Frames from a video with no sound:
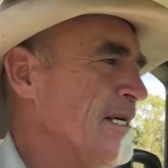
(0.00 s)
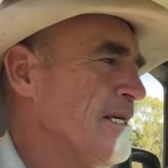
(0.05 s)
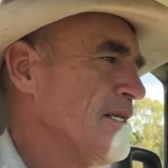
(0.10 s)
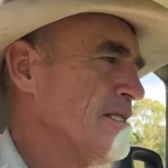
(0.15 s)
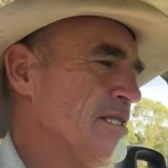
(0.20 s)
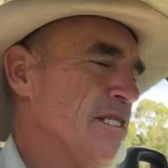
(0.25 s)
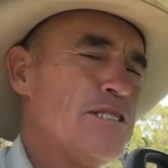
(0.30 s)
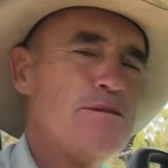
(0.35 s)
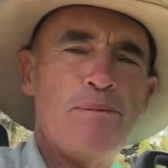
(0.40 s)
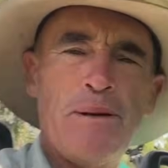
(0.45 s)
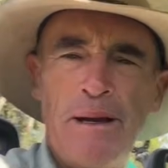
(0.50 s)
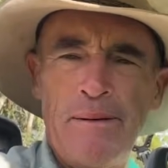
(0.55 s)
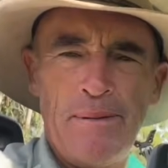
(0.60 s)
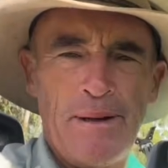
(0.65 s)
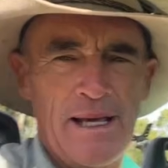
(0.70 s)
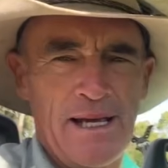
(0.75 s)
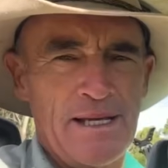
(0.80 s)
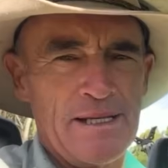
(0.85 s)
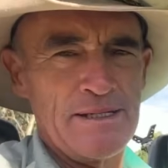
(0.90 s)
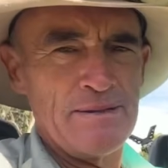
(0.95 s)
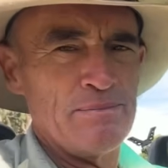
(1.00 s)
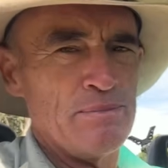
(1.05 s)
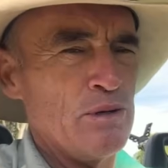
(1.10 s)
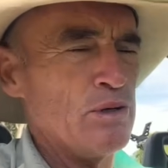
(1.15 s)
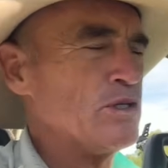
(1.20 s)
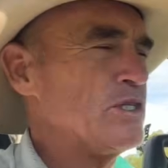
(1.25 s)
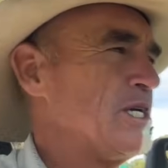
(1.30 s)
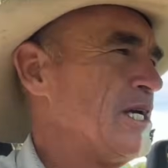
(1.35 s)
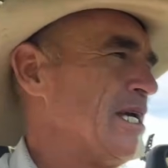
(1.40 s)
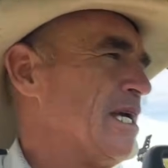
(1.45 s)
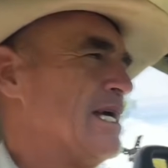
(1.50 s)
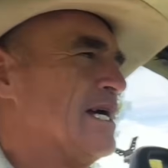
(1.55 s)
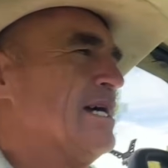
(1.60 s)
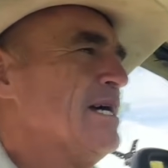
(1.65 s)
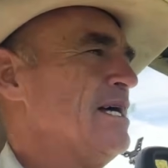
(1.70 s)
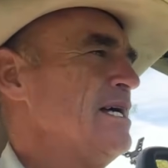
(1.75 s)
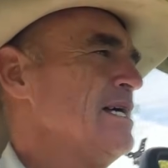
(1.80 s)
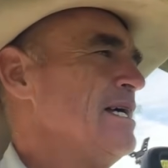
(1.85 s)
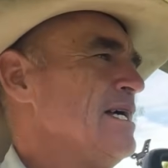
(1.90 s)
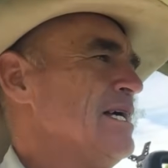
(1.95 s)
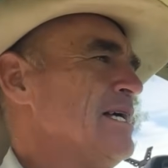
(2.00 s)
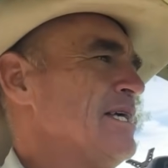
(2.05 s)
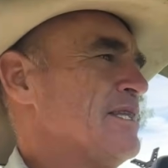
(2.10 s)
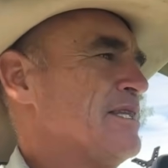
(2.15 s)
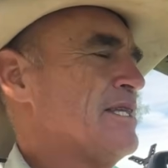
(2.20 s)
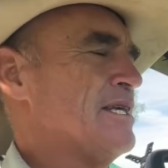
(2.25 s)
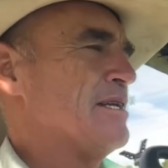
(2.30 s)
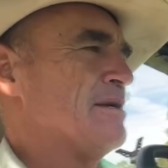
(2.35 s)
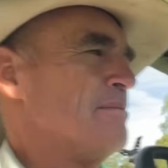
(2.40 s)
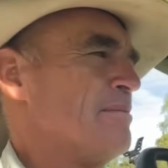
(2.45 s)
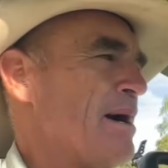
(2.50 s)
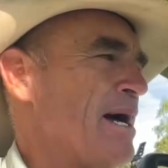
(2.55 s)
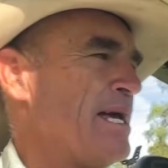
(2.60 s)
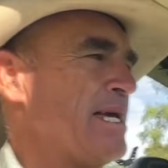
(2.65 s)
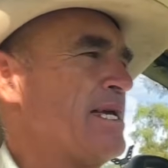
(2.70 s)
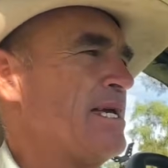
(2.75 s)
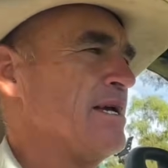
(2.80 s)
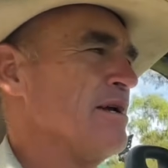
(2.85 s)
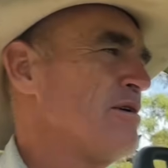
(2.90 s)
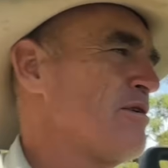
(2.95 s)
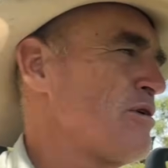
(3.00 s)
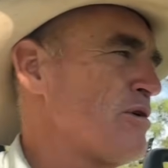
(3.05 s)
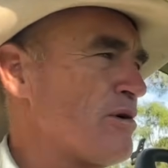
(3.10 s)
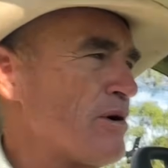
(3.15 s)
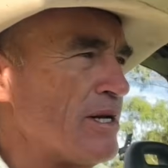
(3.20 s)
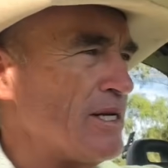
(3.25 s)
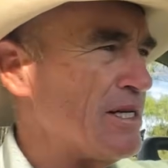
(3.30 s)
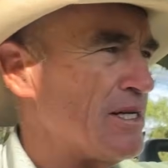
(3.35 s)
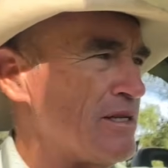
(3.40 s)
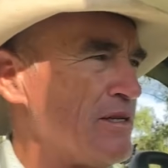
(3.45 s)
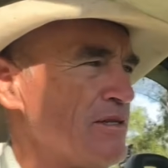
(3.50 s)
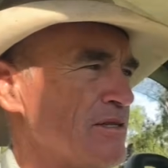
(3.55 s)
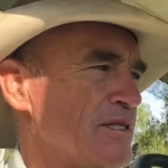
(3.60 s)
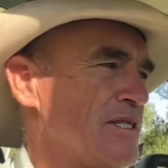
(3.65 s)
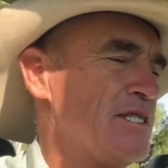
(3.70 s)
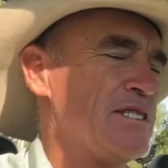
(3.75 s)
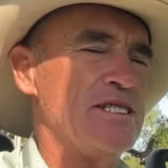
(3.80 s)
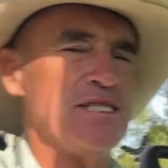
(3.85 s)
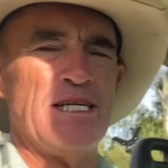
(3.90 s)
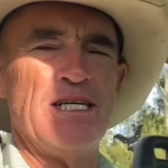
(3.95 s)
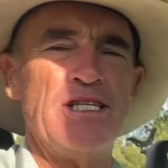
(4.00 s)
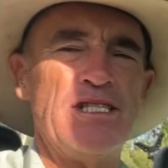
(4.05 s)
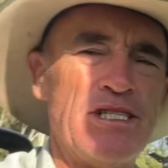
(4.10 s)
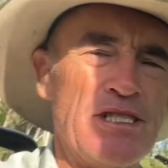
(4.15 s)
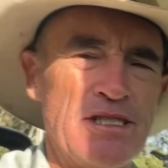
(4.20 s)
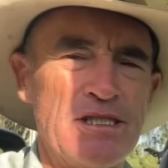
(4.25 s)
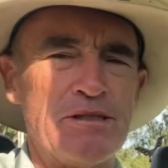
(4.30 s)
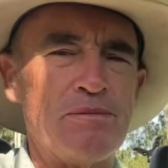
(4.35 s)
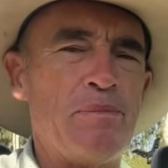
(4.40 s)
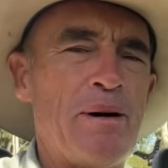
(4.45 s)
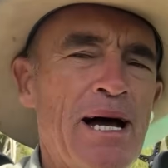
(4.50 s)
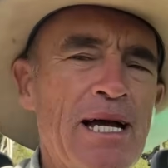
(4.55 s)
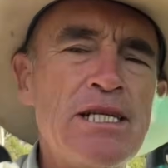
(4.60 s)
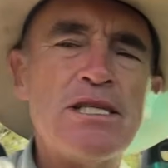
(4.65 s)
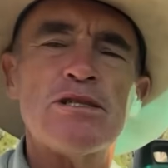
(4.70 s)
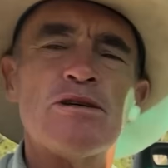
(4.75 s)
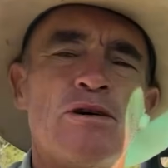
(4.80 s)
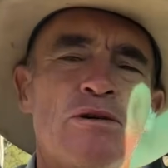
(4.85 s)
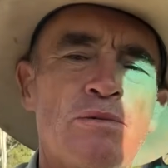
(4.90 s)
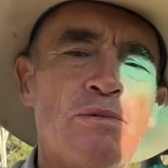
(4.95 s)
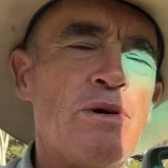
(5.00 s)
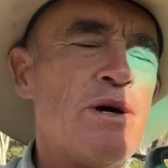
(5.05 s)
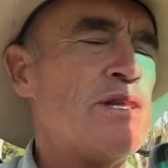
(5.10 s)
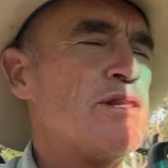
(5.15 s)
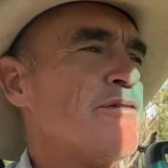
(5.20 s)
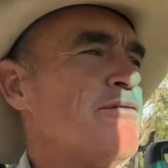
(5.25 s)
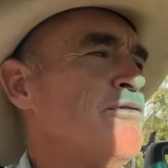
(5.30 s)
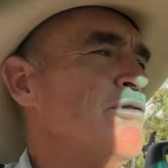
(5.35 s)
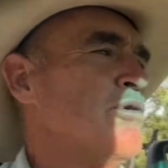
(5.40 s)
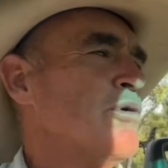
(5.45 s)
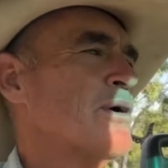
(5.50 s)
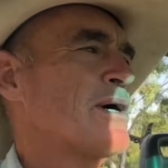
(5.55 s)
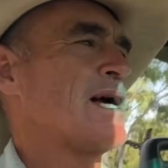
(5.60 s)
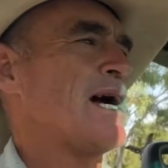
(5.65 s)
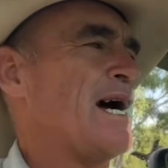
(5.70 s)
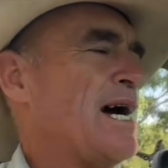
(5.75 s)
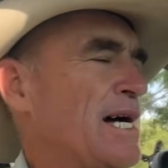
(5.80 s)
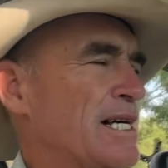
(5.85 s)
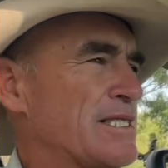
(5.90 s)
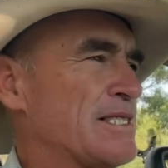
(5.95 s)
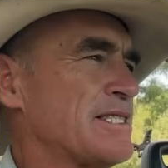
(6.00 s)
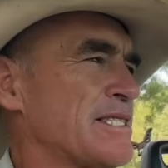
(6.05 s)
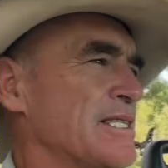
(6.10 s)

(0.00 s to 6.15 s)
But there's people out in the bush here that are making critical decisions based on weather forecasts,